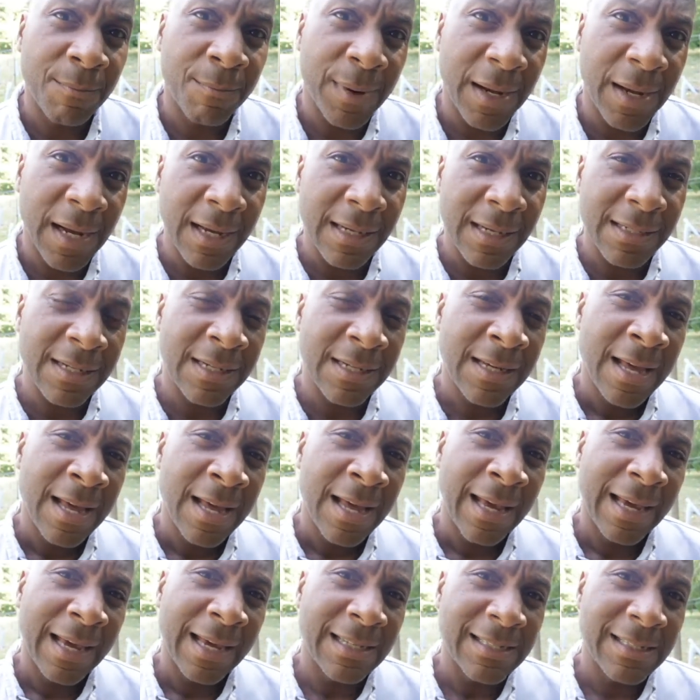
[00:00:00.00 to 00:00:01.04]
But
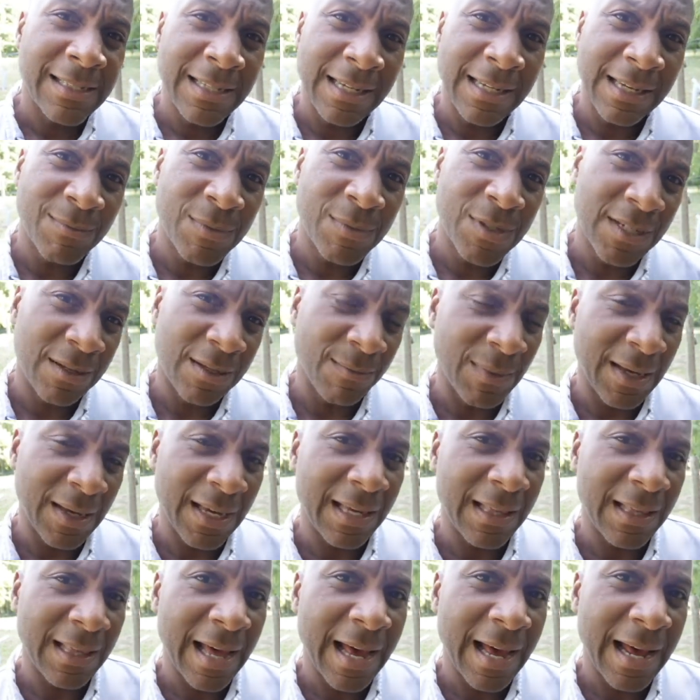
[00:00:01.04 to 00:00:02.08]
it seems to
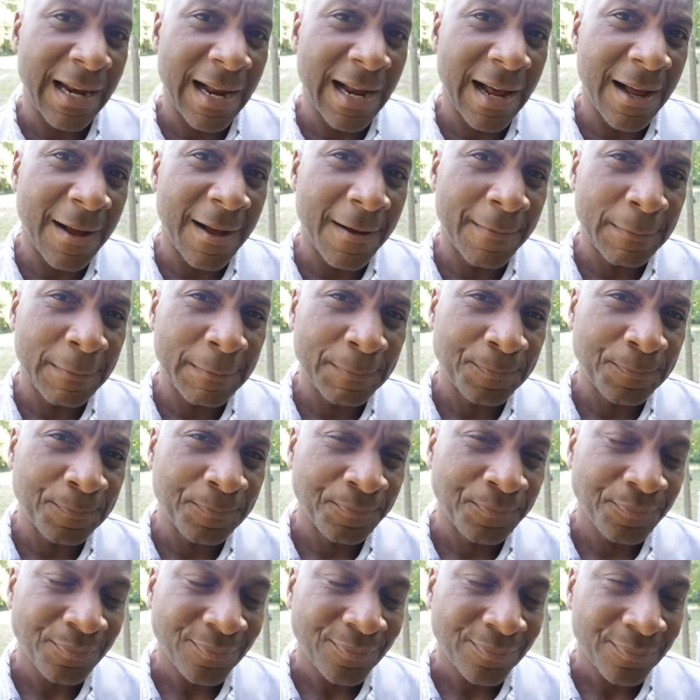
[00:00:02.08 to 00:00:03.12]
me that um,
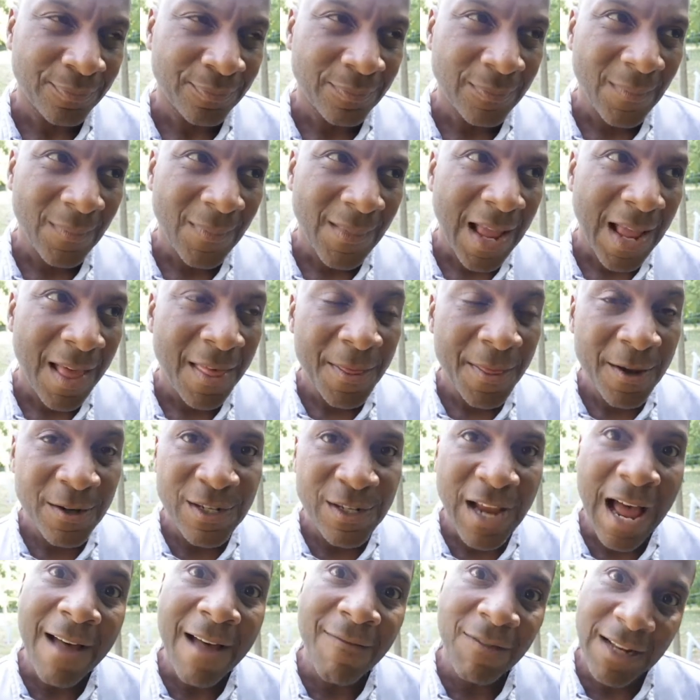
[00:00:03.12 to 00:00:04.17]
there's
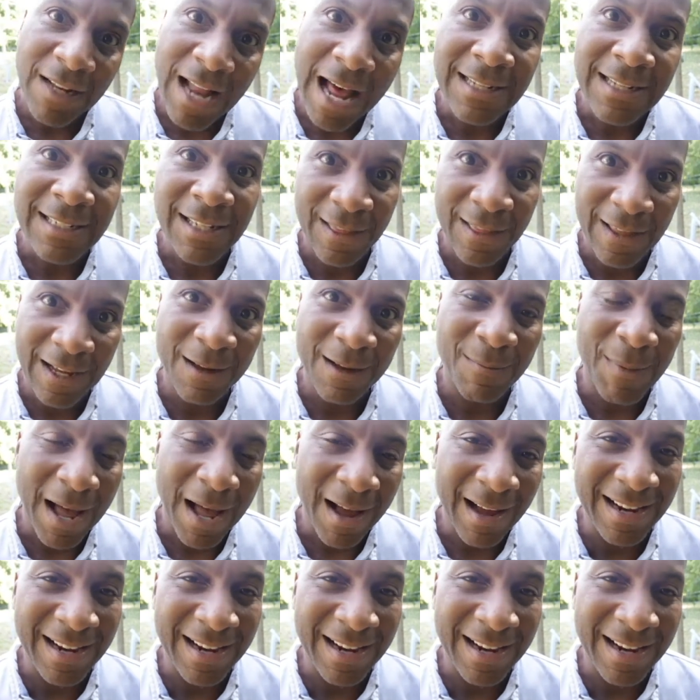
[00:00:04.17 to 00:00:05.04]
I have a lot to think about